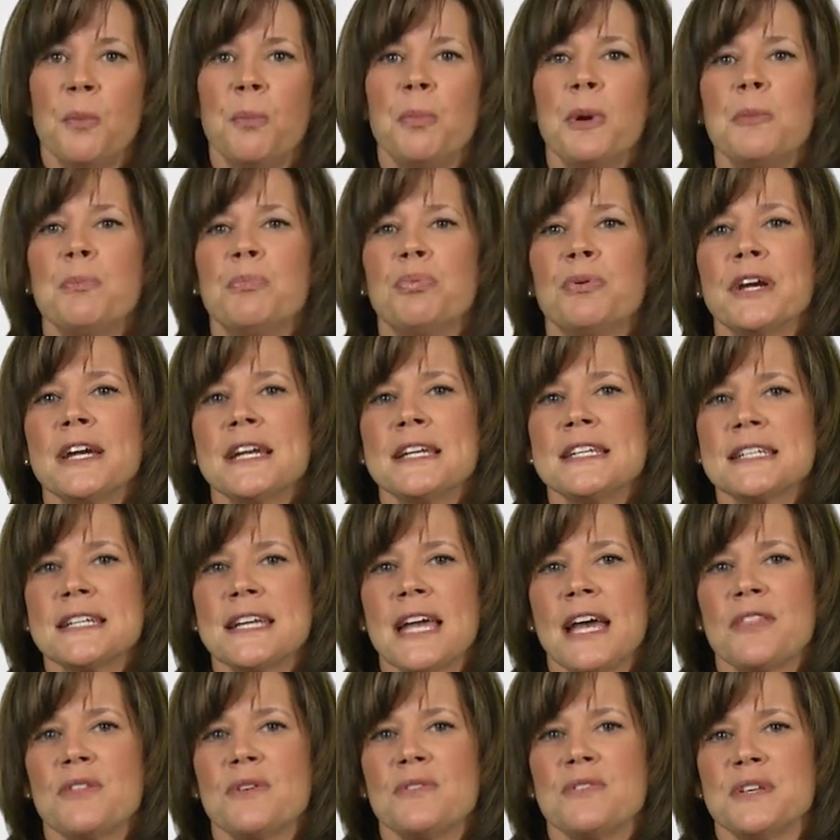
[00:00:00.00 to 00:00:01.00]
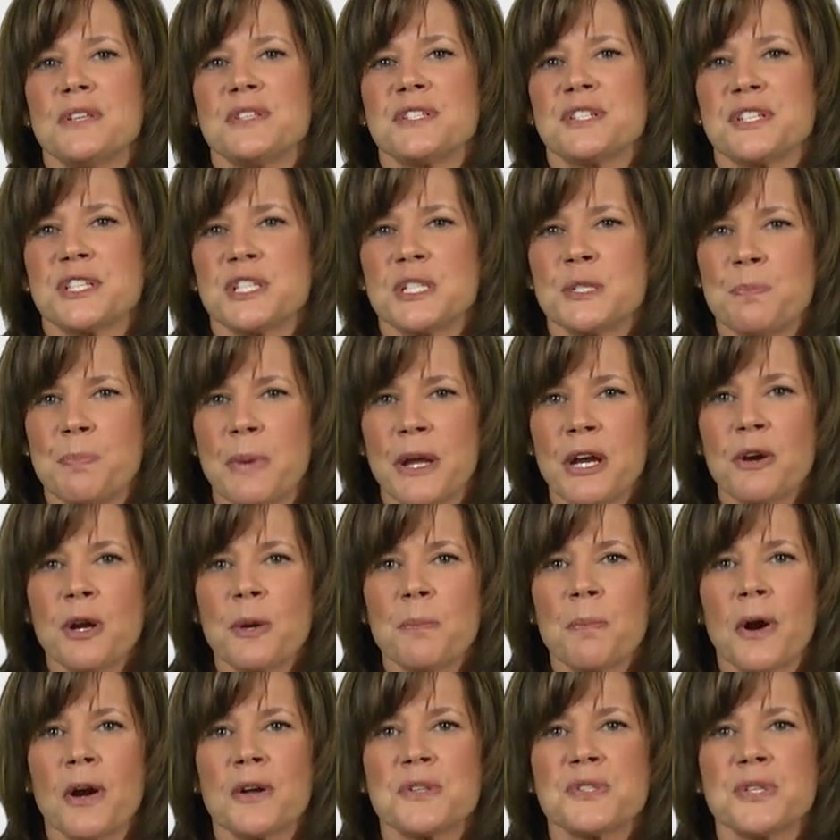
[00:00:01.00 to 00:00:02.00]
We bring together these
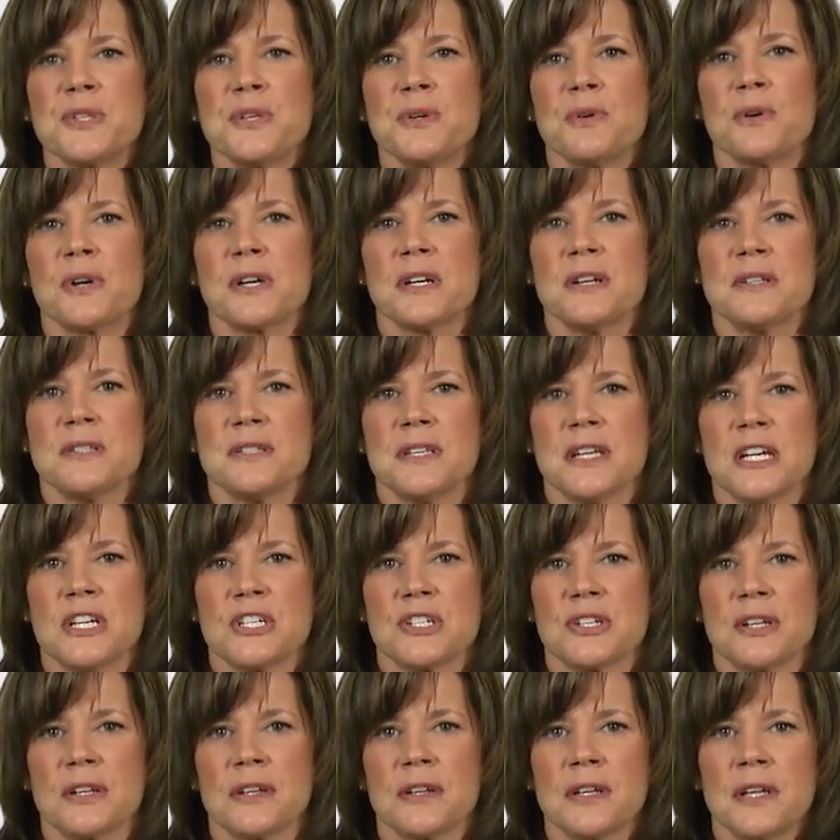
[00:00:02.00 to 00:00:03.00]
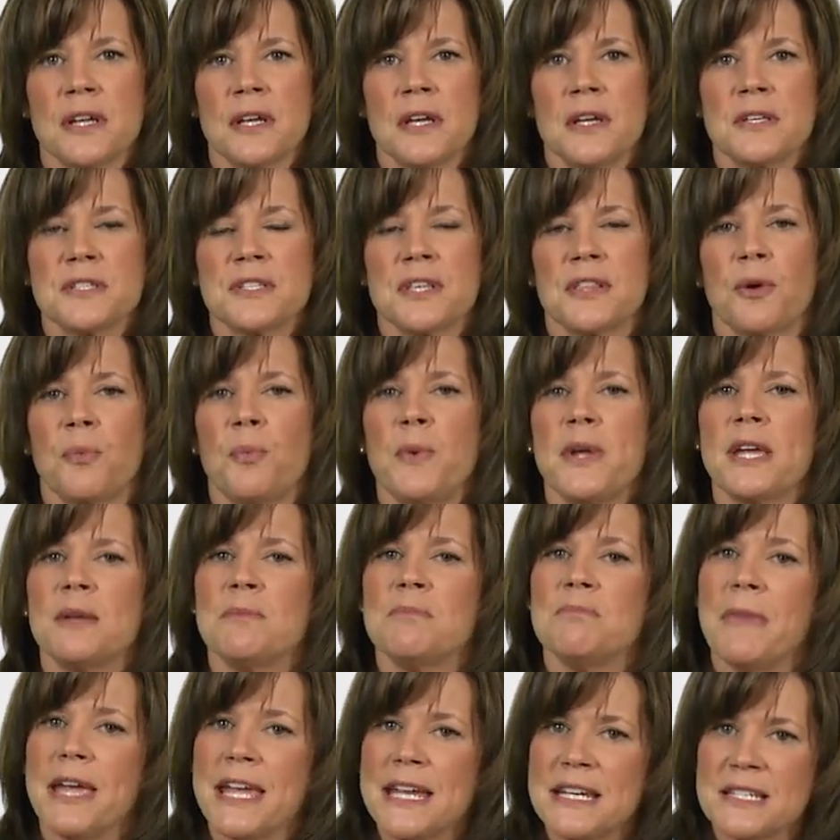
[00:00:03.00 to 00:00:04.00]
disparate parts of the organization so that we
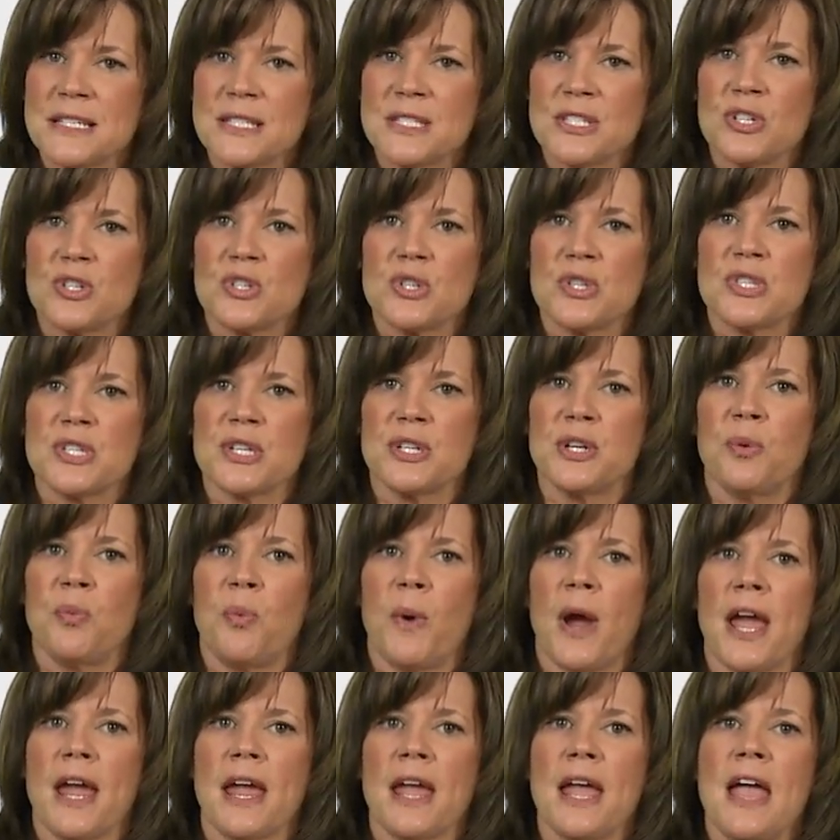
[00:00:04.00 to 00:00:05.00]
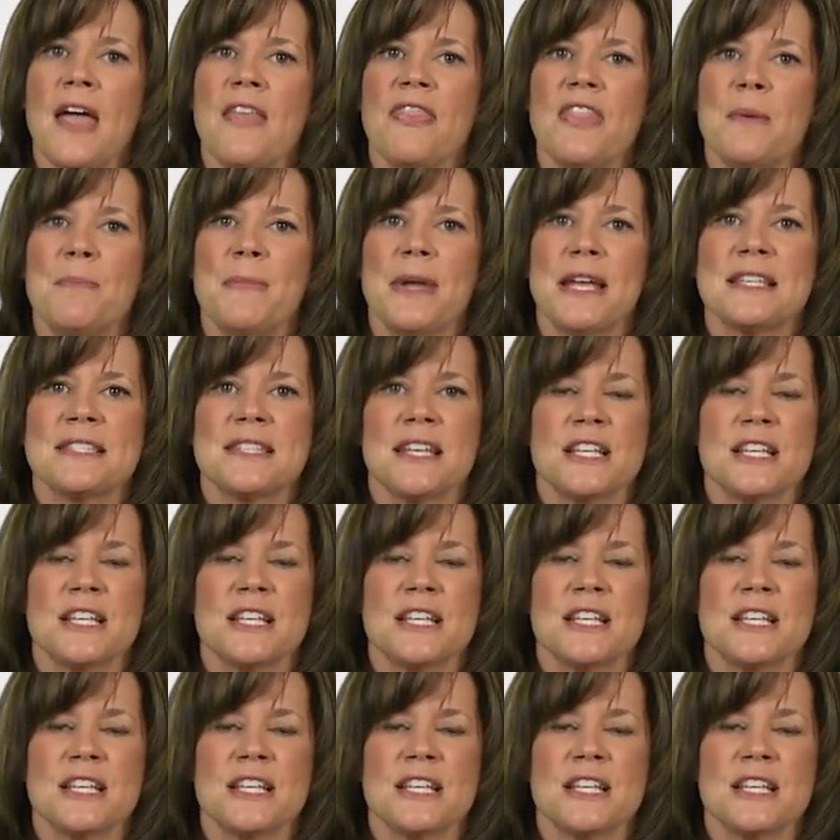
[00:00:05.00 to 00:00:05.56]
can make decisions in a way that makes